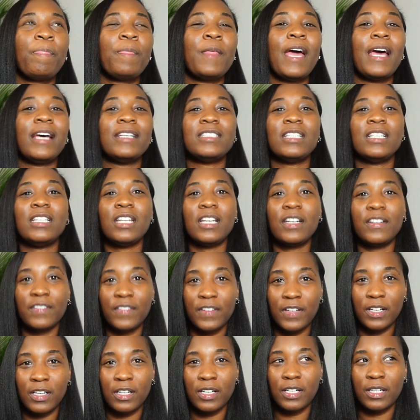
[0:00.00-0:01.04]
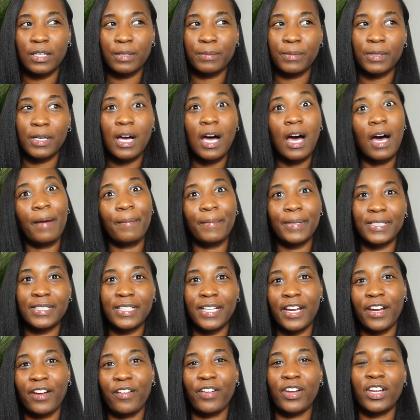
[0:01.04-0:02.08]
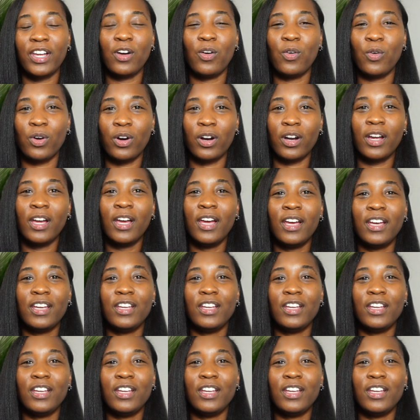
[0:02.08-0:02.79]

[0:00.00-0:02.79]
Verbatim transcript: has enough um, commentary or